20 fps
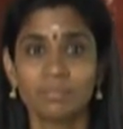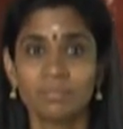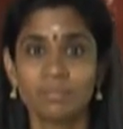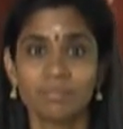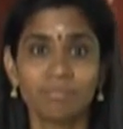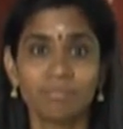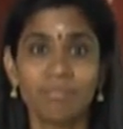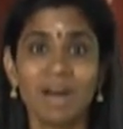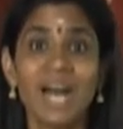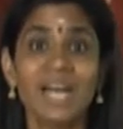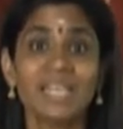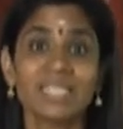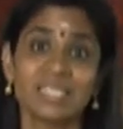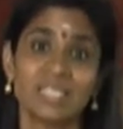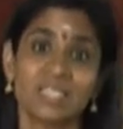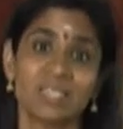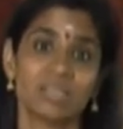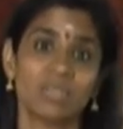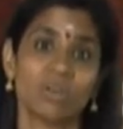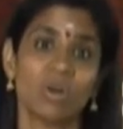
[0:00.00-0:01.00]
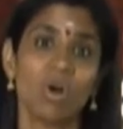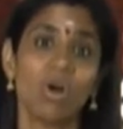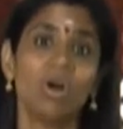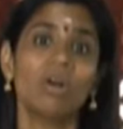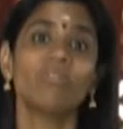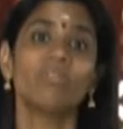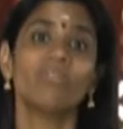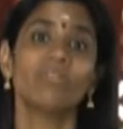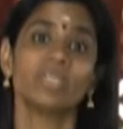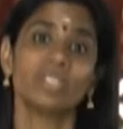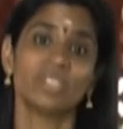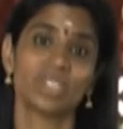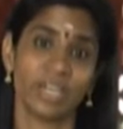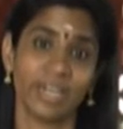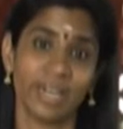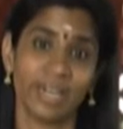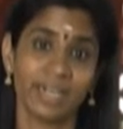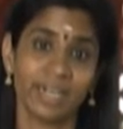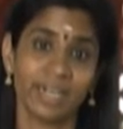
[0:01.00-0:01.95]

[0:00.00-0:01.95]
master of the child.